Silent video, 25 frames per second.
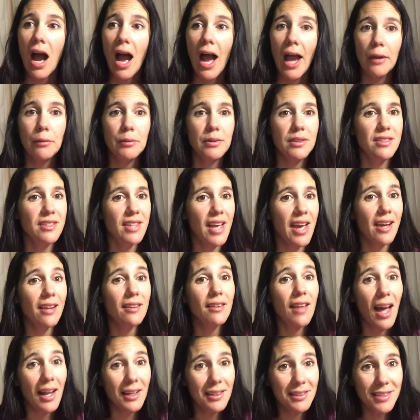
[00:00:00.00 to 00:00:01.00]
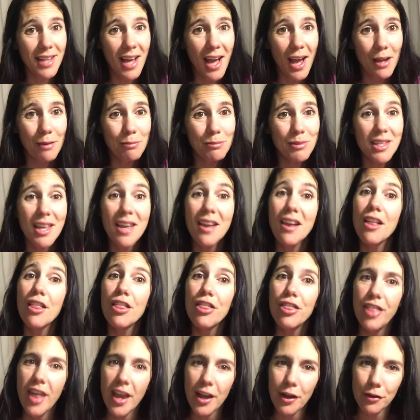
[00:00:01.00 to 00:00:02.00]
I would say a lot of times
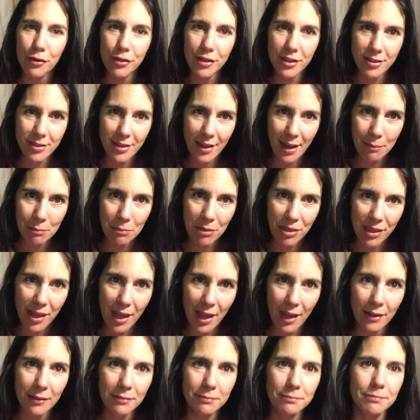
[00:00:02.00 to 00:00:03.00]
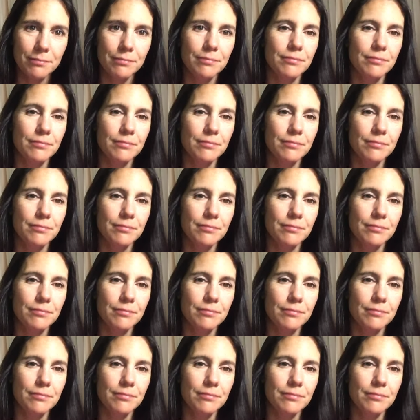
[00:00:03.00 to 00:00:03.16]
they are the same thing.